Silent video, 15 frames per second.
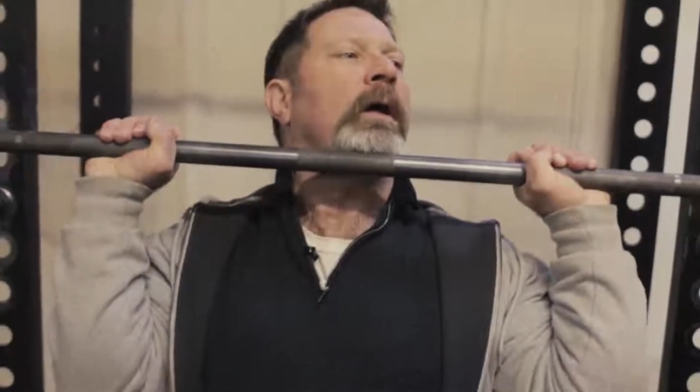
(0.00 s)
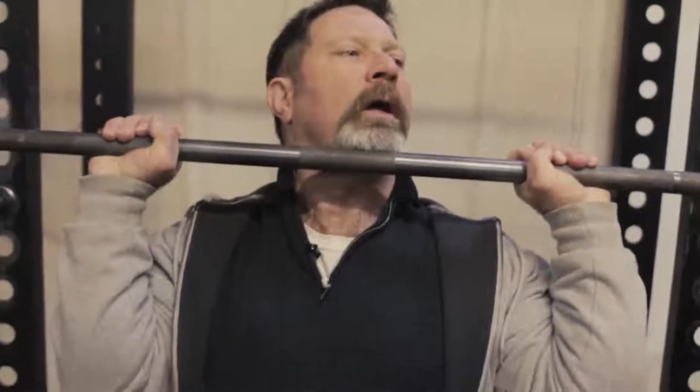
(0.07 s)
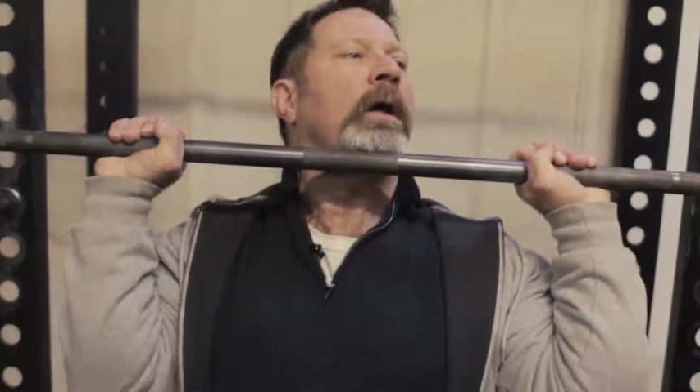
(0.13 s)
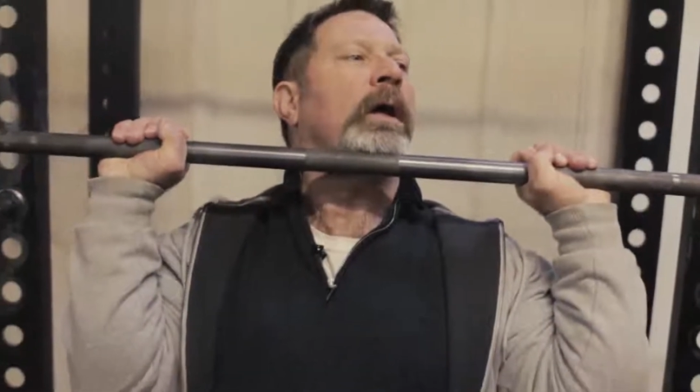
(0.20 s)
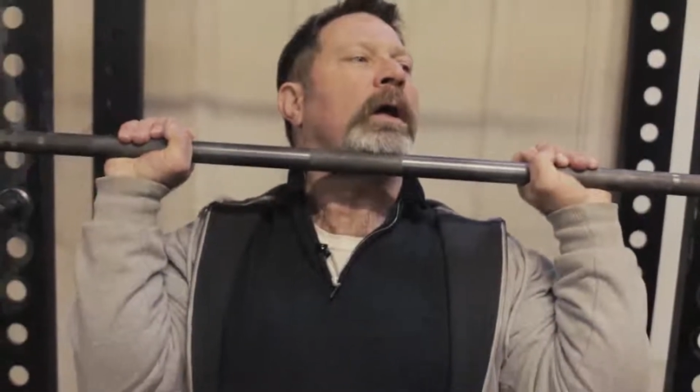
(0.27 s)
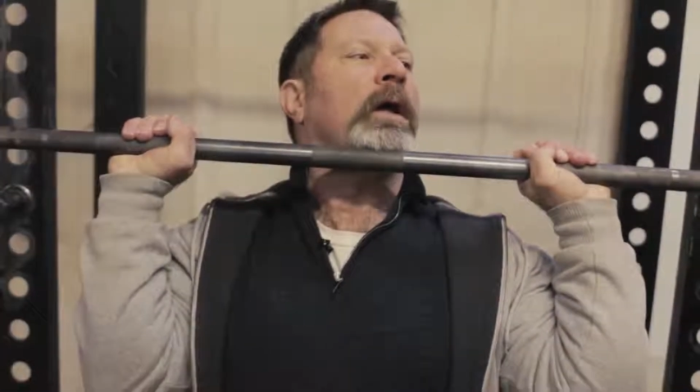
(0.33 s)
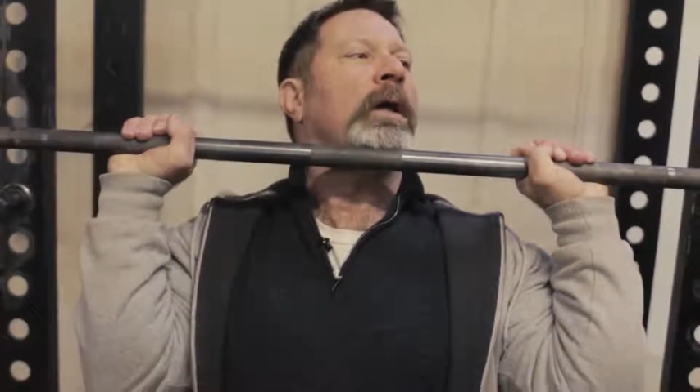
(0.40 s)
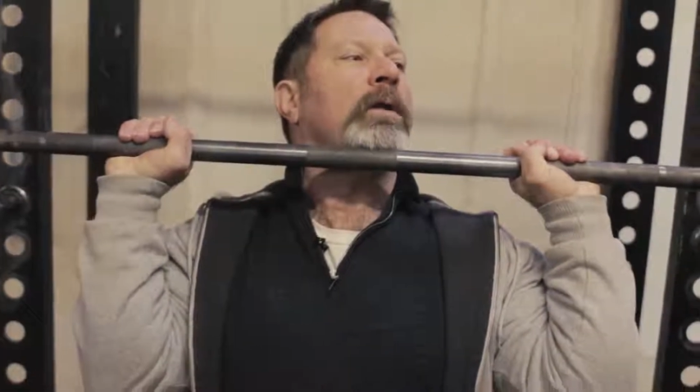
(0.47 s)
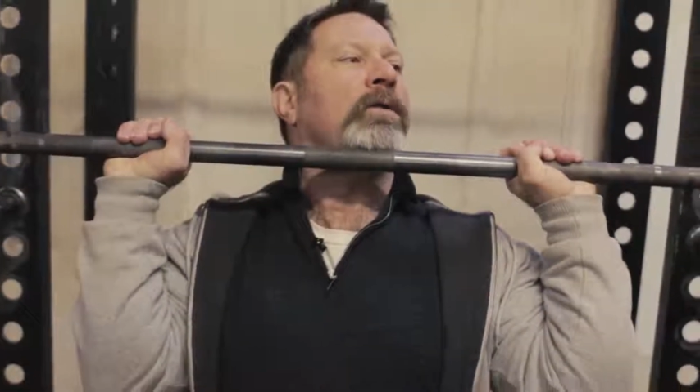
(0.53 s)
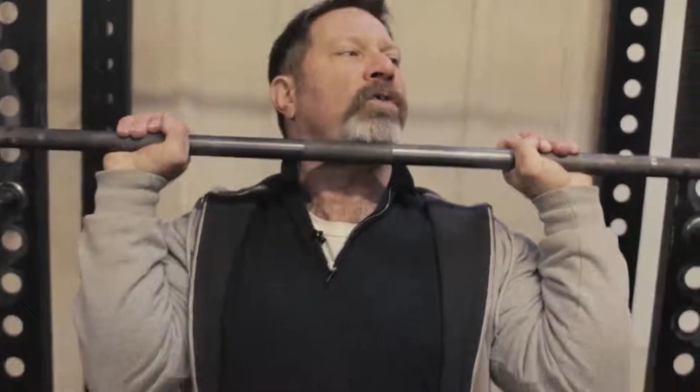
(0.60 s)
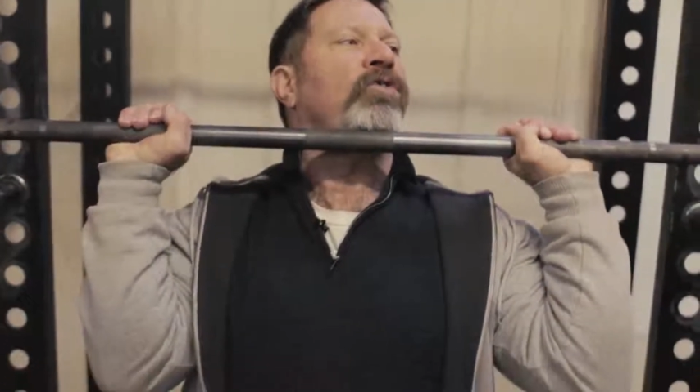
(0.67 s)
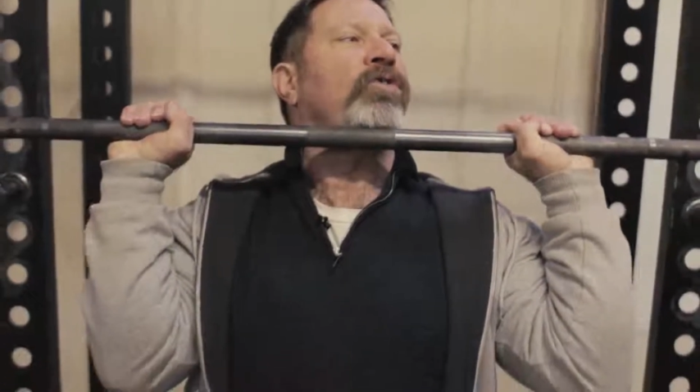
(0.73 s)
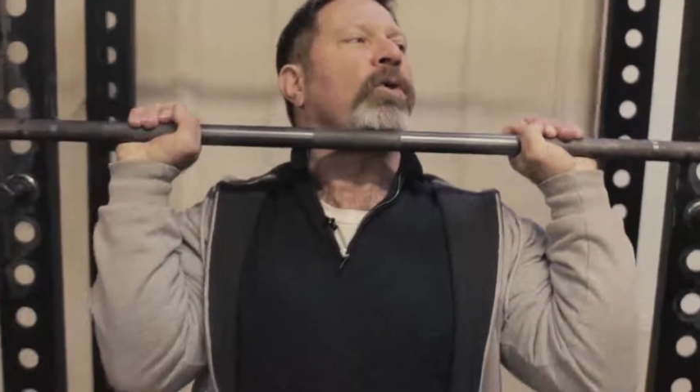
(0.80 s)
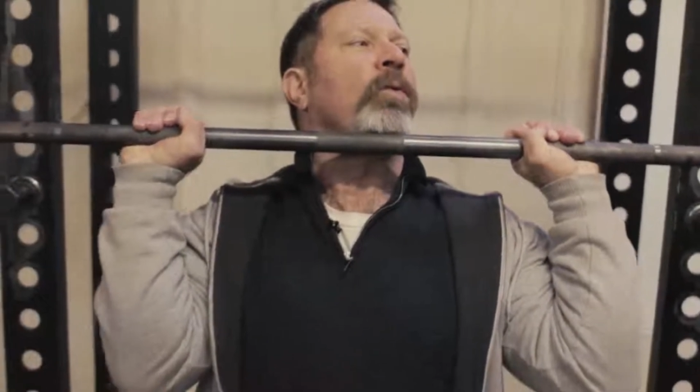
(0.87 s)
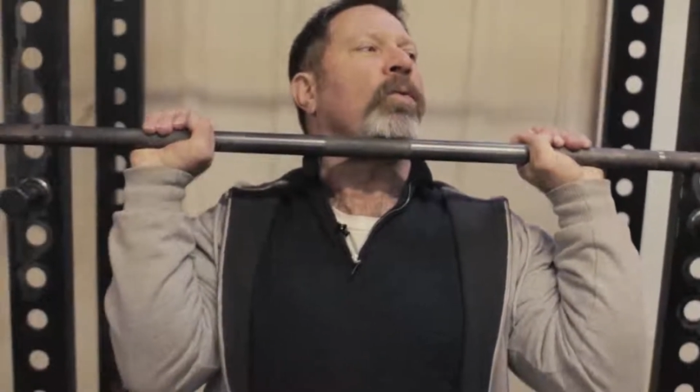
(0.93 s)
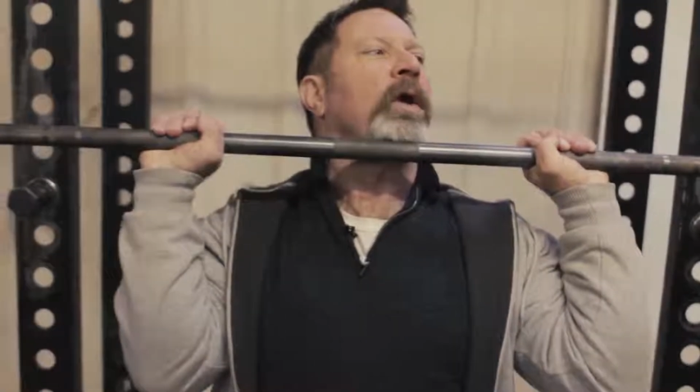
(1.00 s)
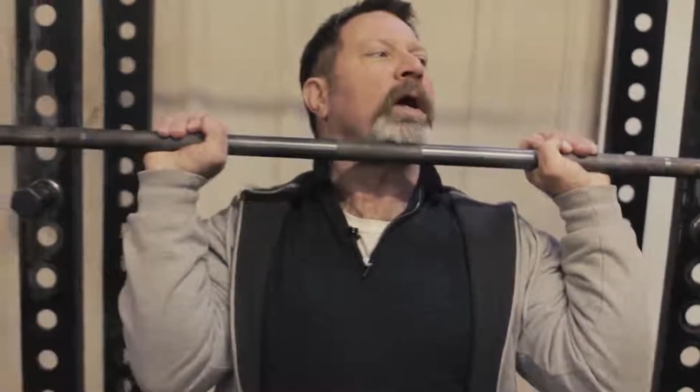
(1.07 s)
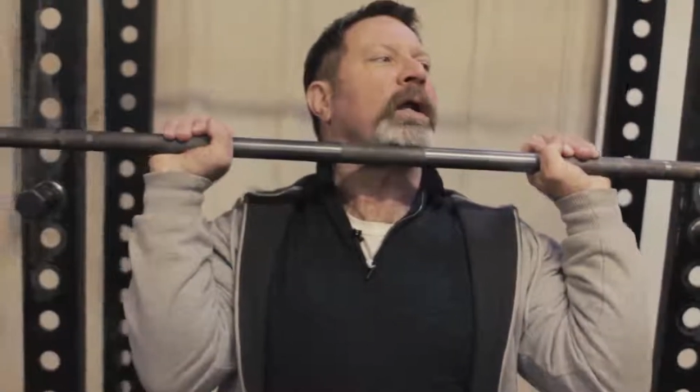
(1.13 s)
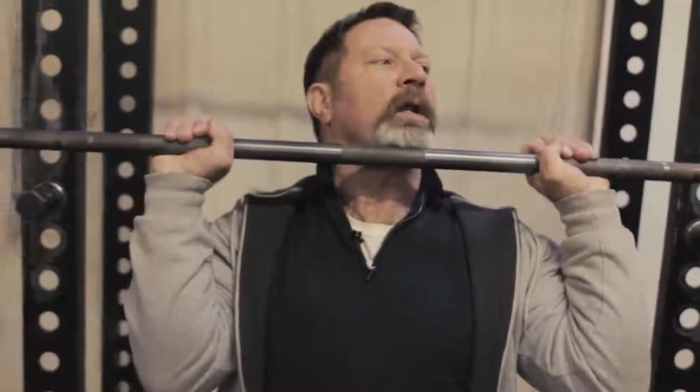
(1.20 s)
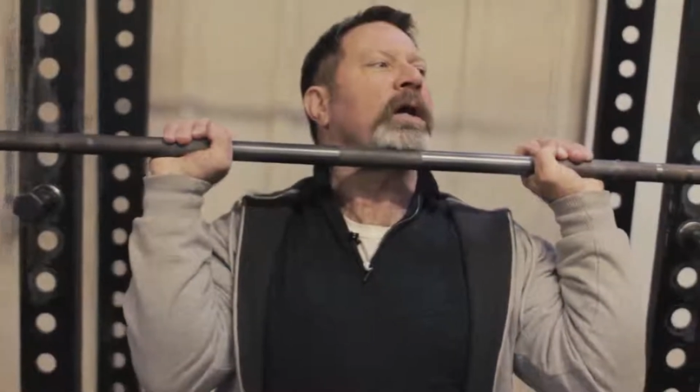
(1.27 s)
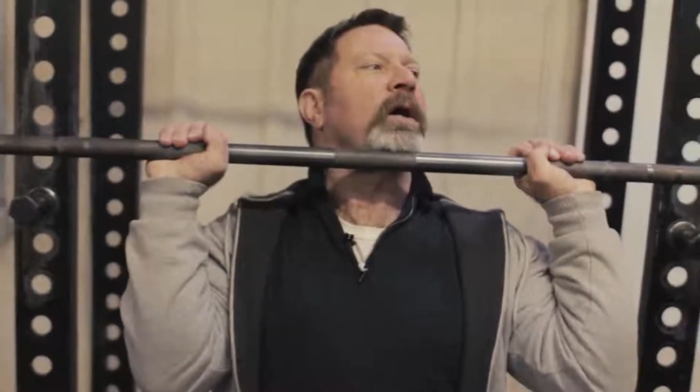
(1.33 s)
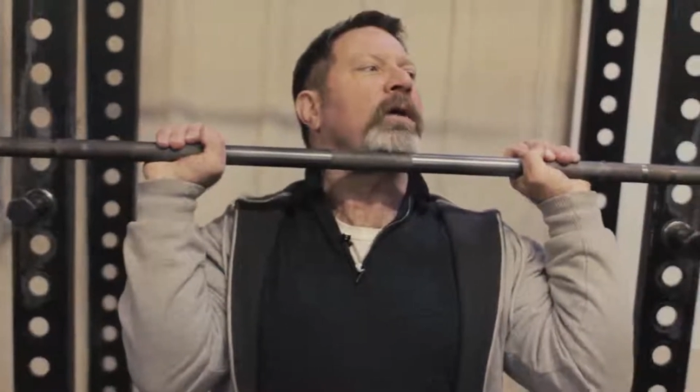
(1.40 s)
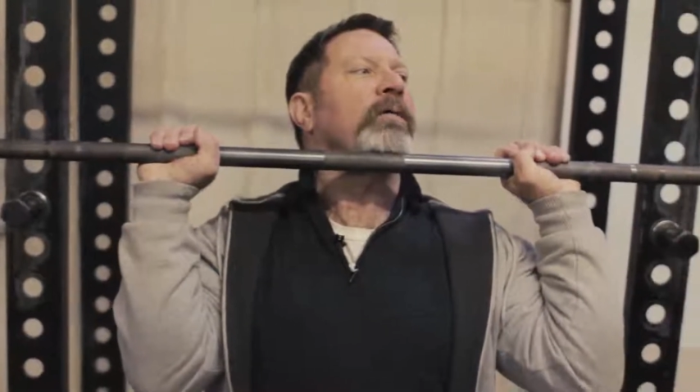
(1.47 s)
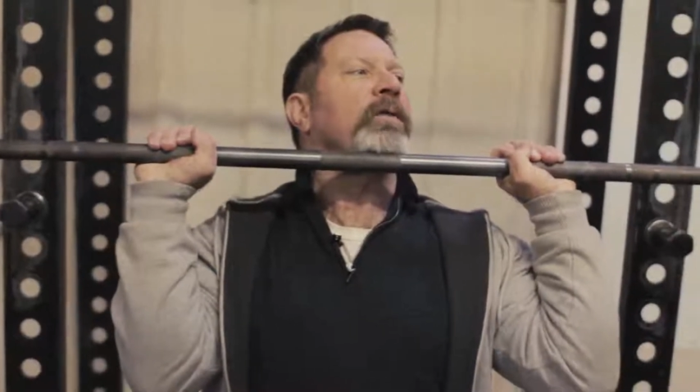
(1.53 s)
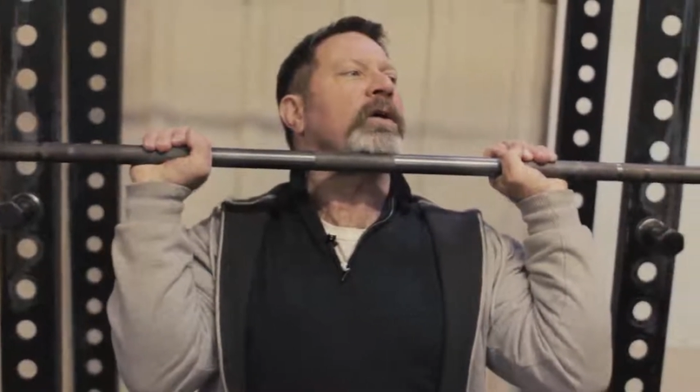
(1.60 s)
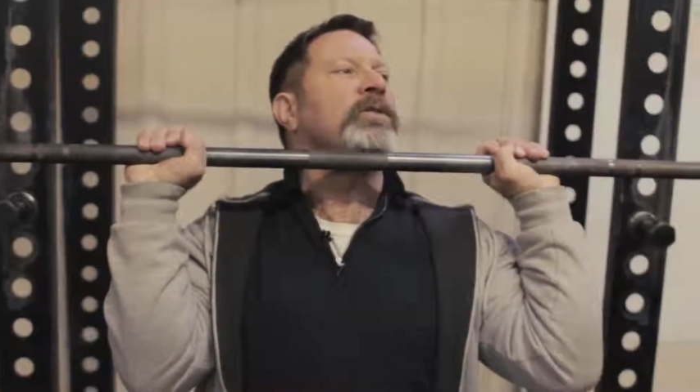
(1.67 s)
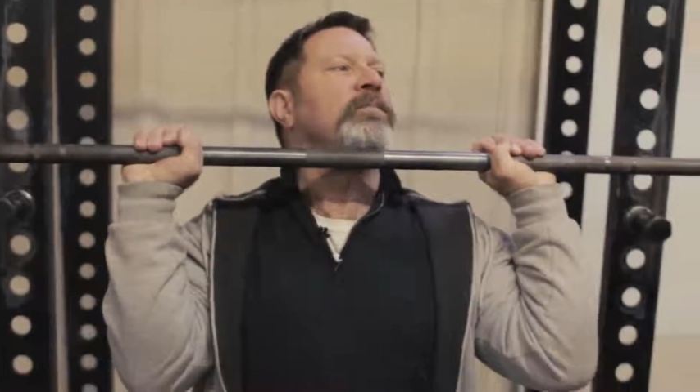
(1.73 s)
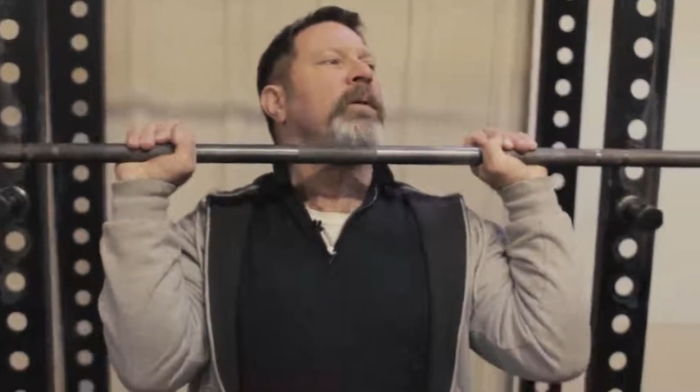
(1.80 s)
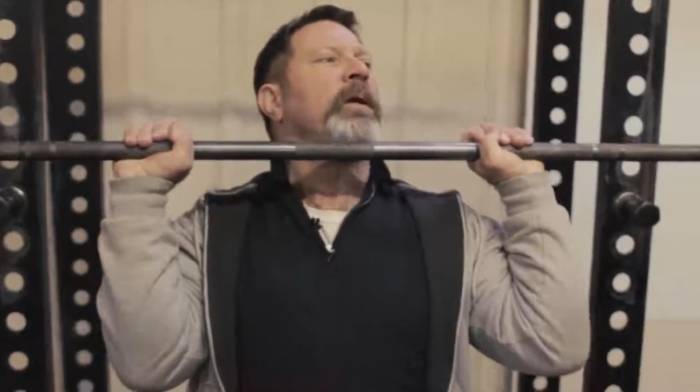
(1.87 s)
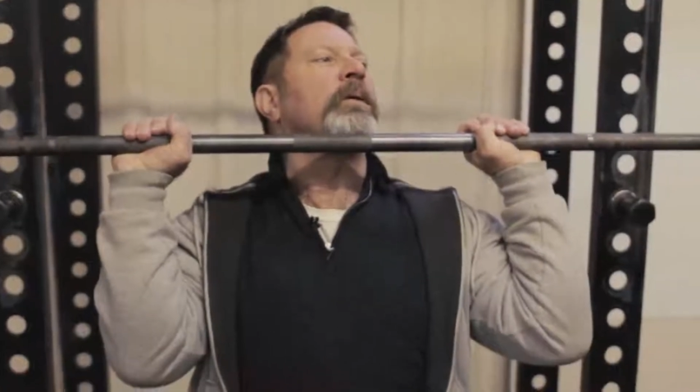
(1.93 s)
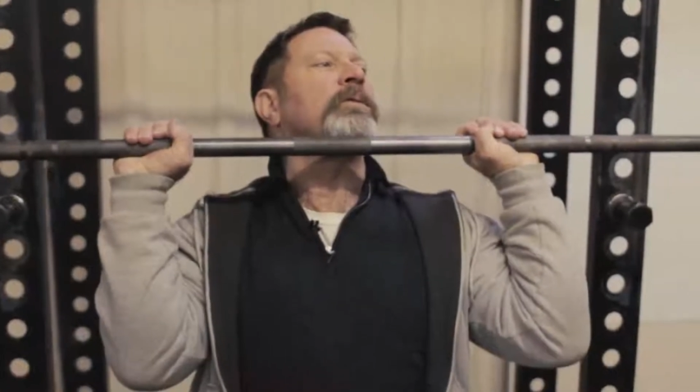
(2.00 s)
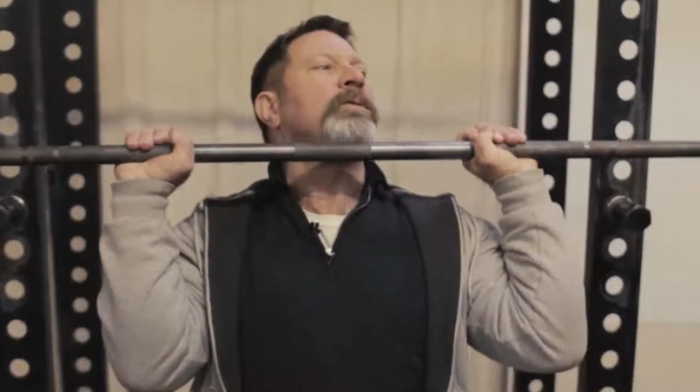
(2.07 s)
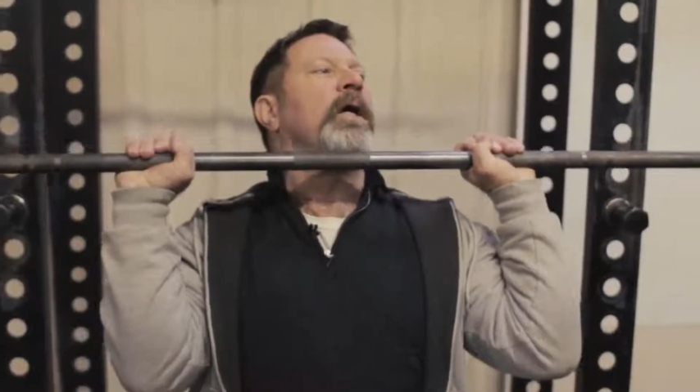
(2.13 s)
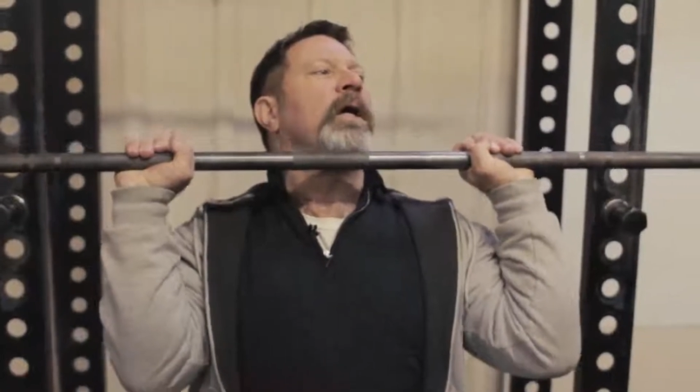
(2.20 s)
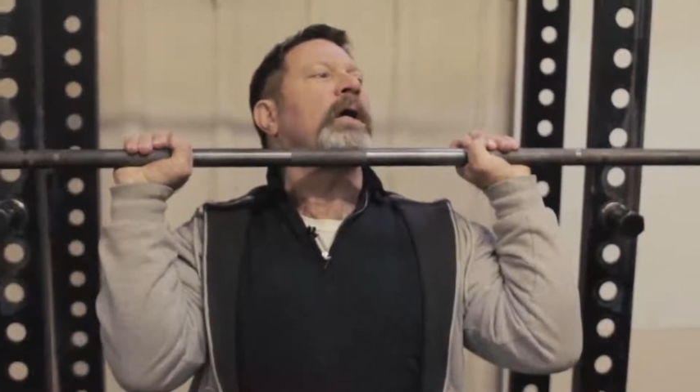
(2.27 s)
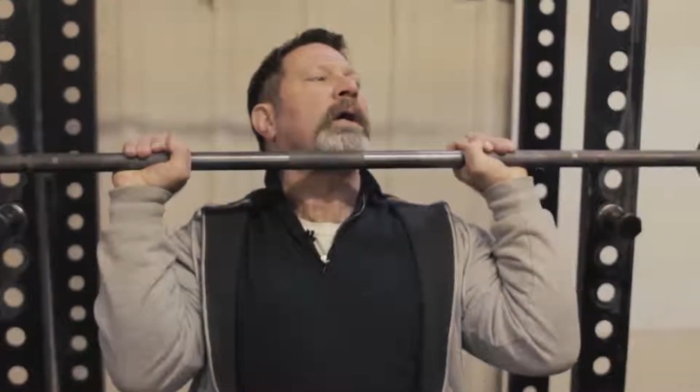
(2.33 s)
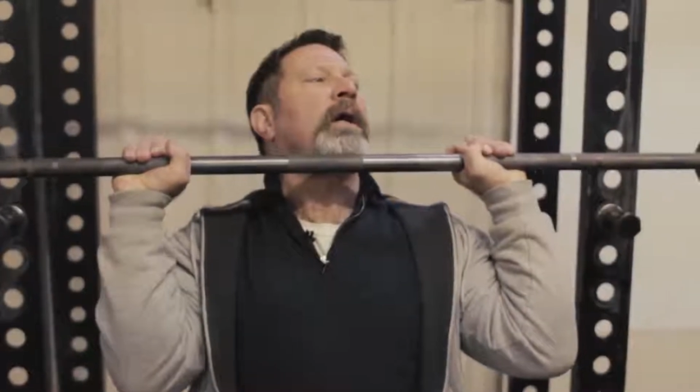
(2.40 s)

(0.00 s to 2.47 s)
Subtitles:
Okay. Just directly over those bones.